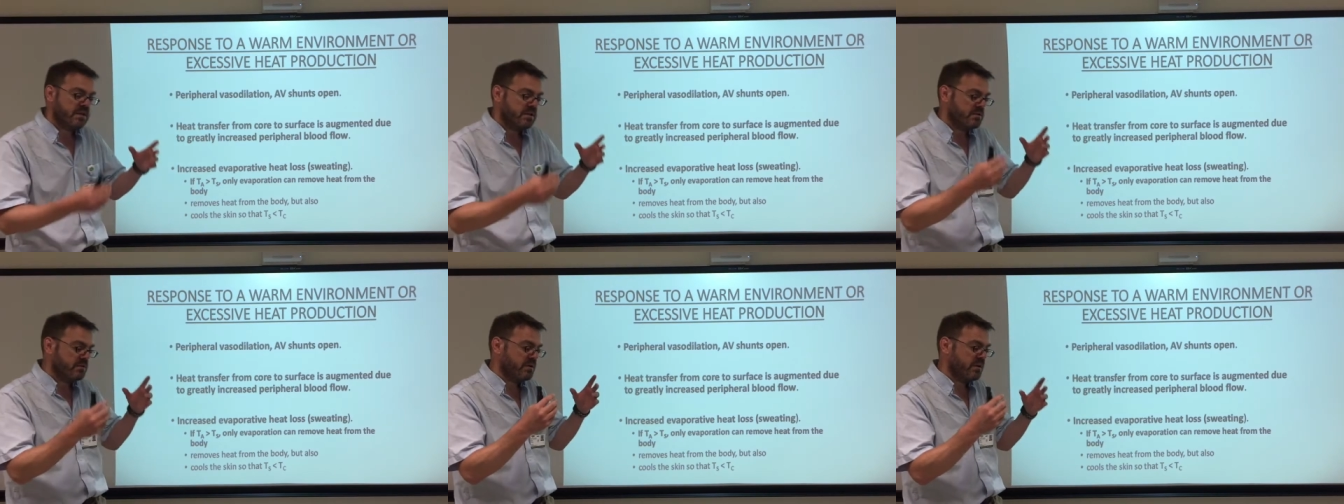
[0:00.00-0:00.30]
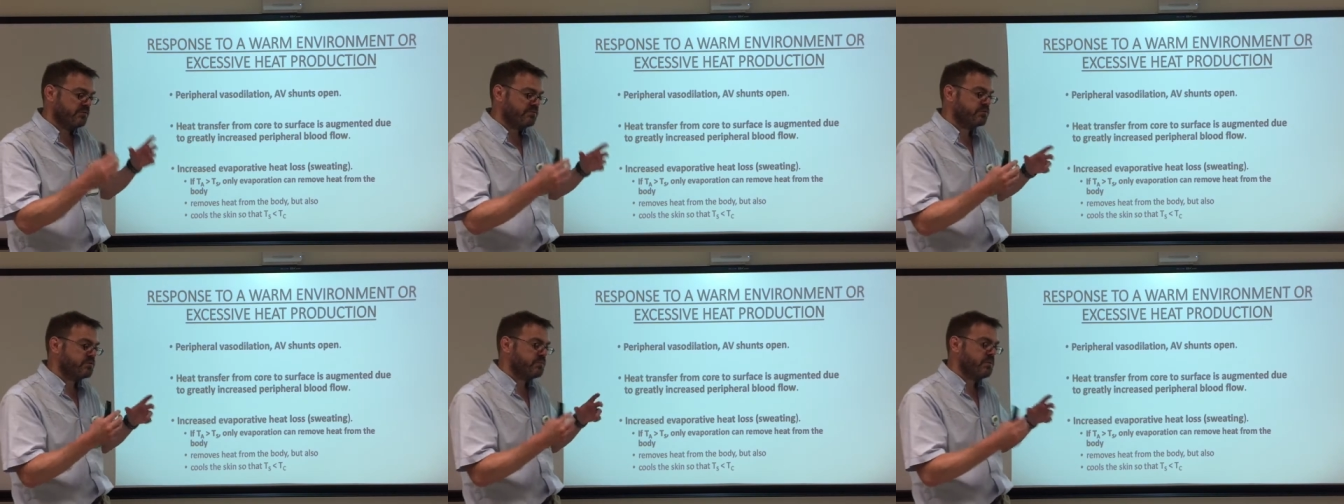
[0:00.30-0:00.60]
you
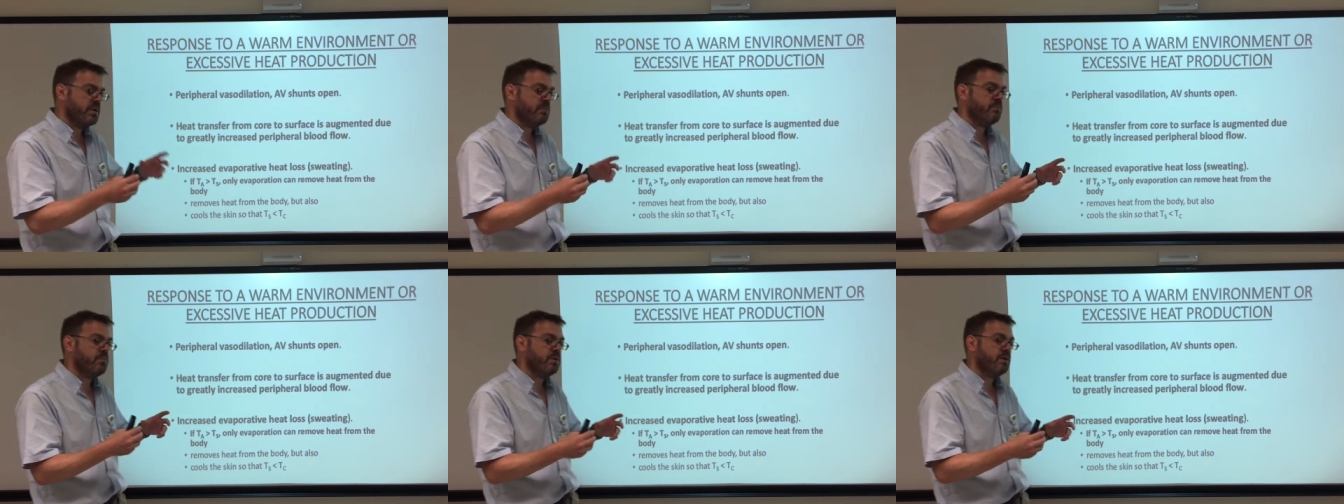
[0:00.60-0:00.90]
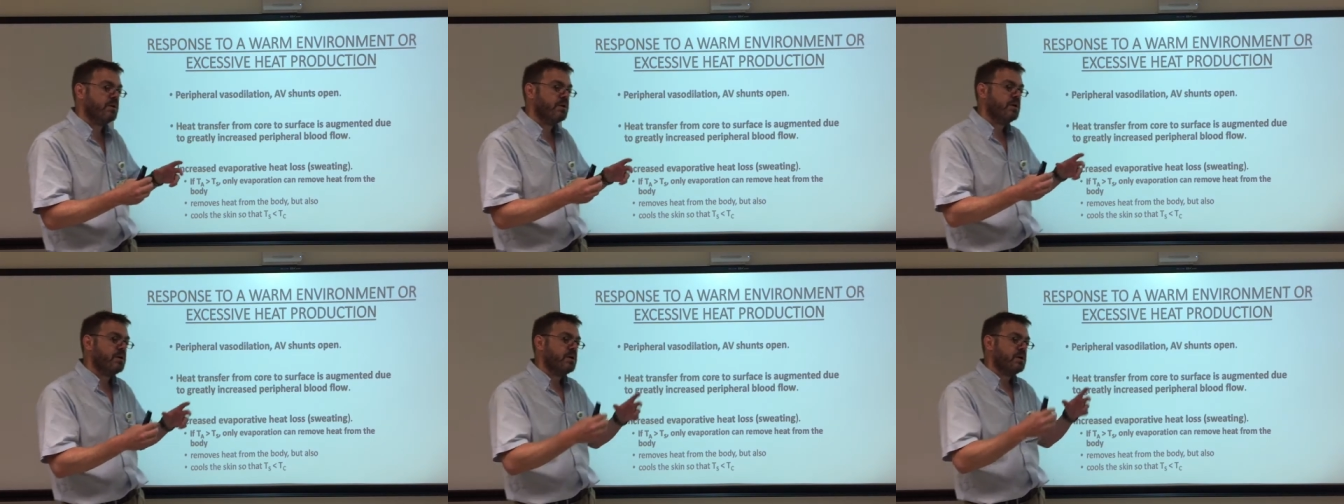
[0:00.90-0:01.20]
have to
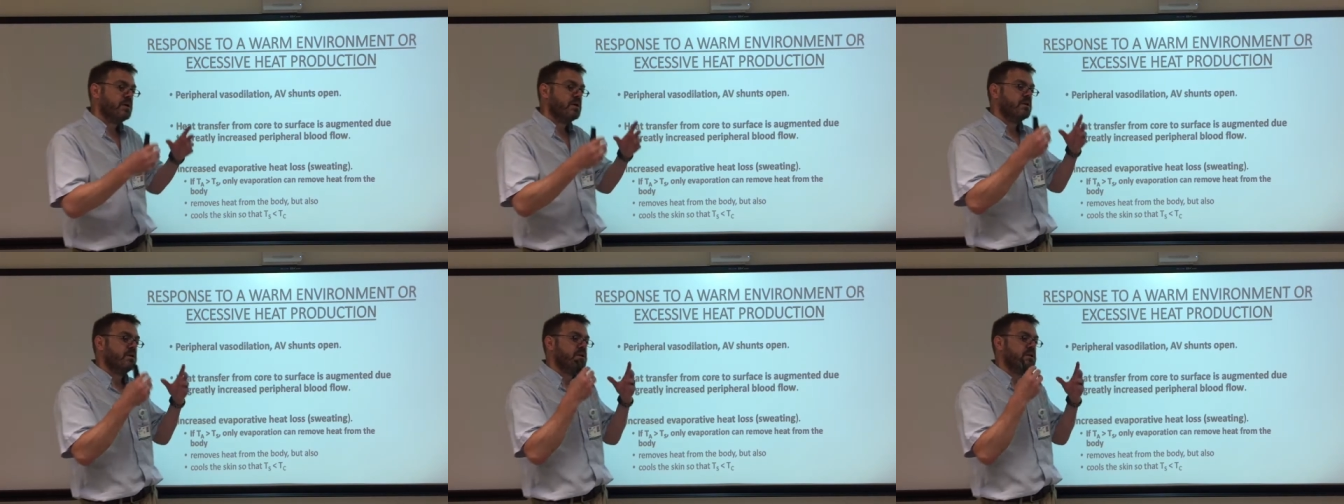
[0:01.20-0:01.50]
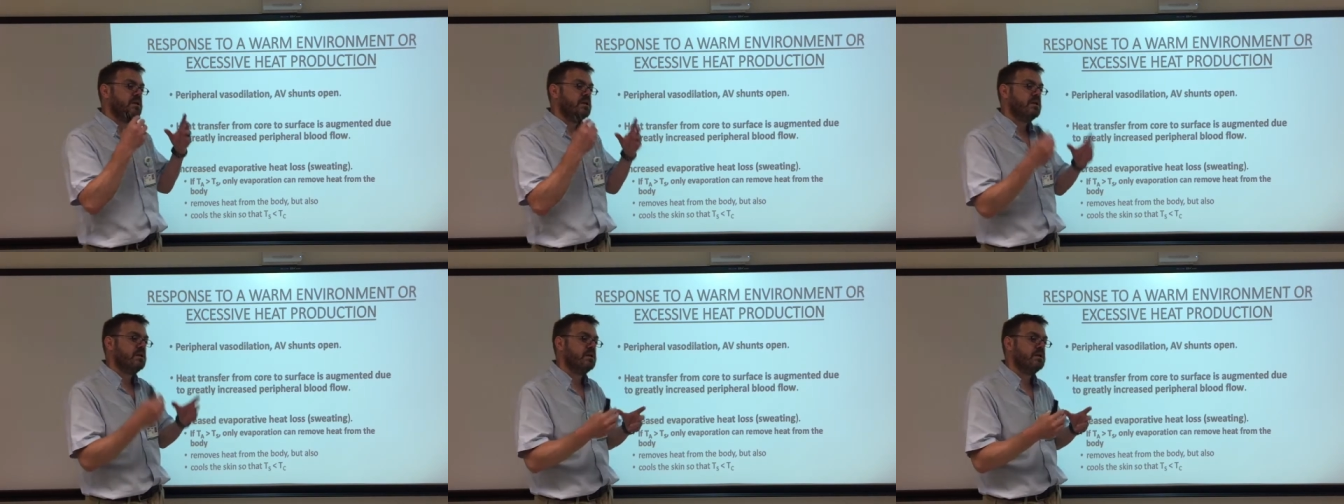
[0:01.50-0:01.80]
remember that
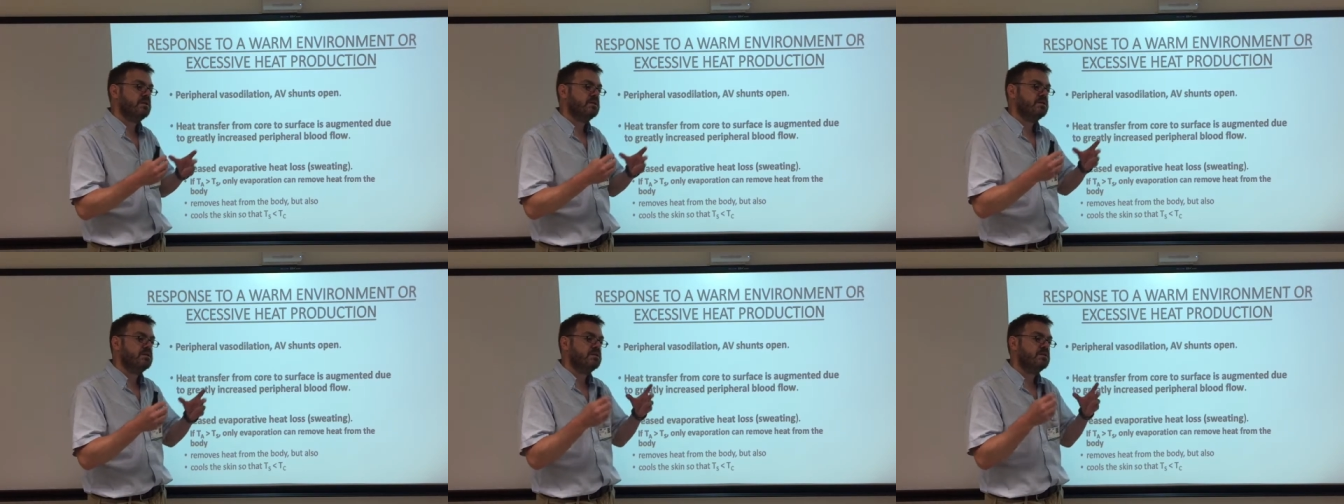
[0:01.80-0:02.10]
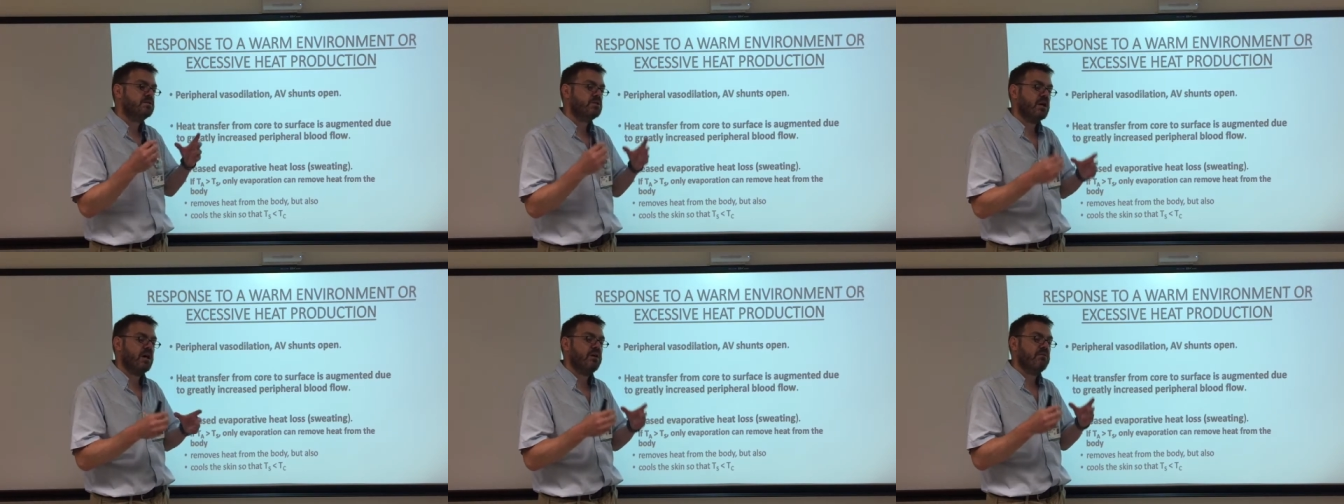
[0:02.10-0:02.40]
heat
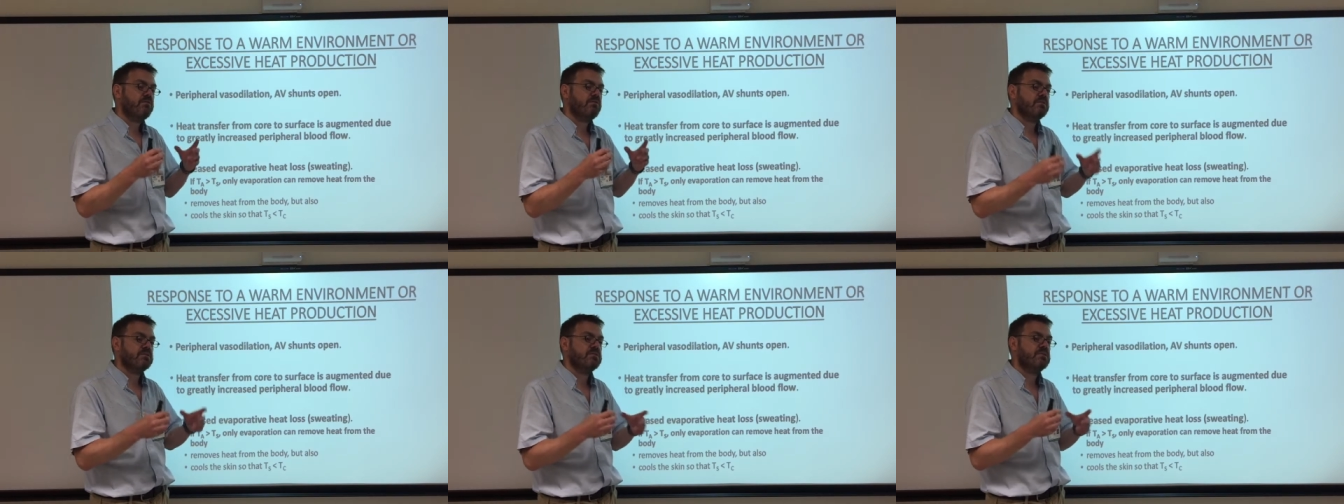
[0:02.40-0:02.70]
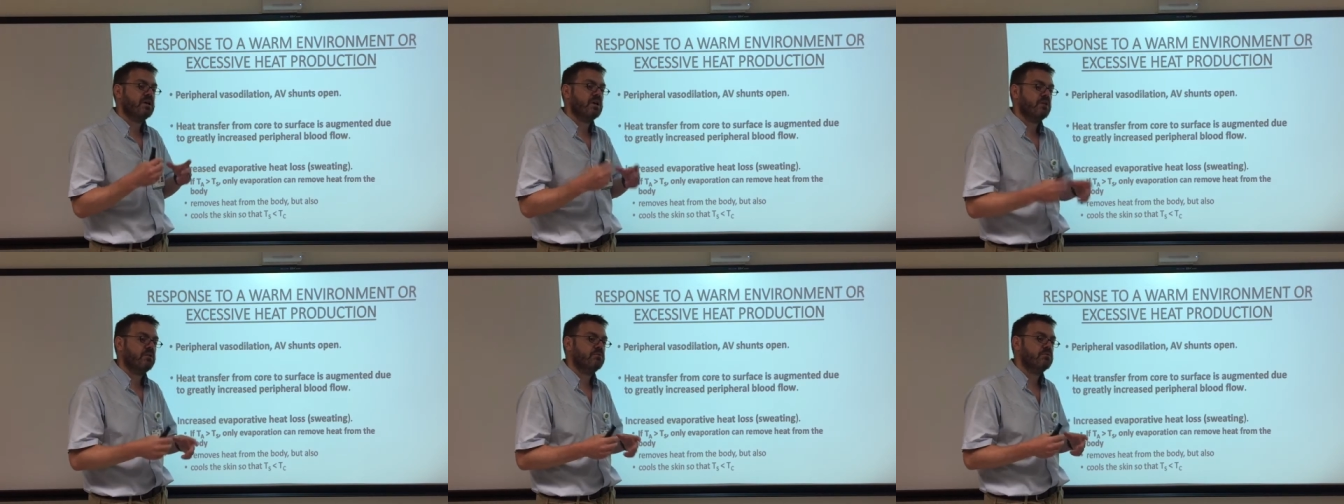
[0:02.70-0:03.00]
travels
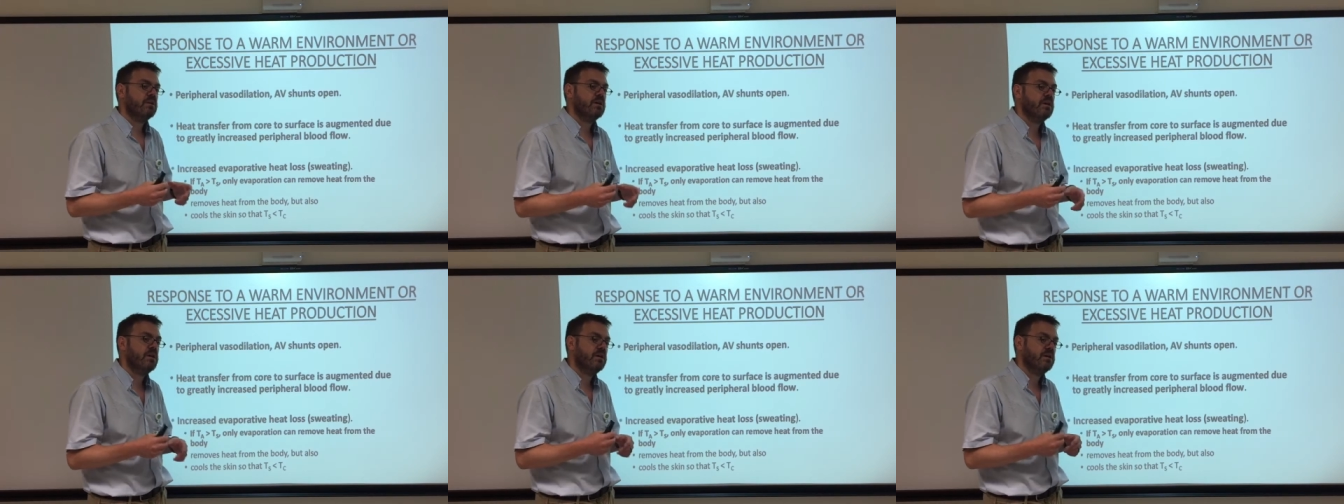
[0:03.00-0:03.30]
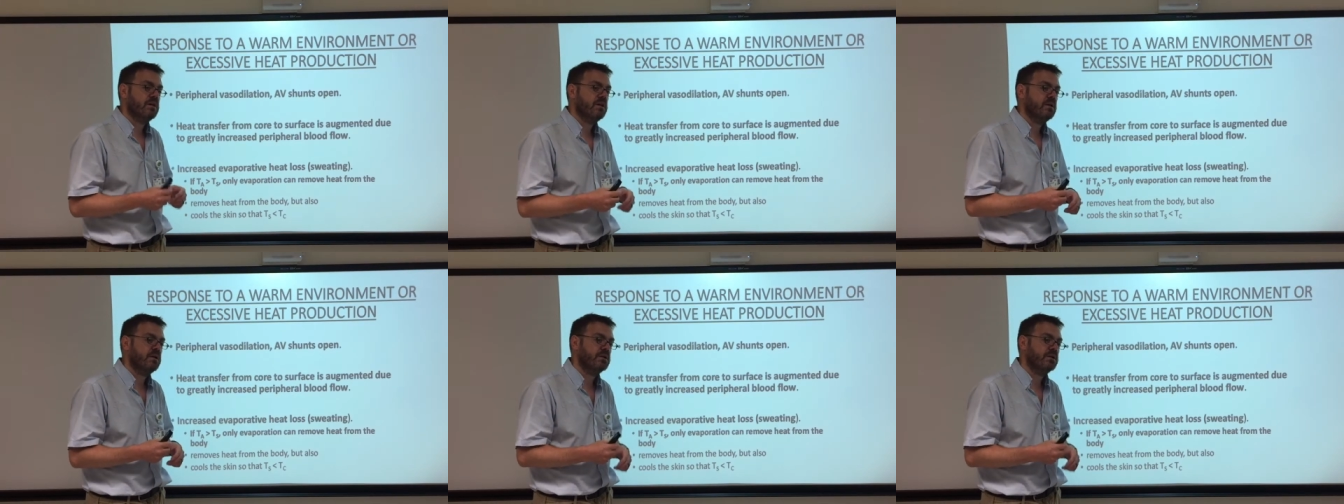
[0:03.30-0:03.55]
downhill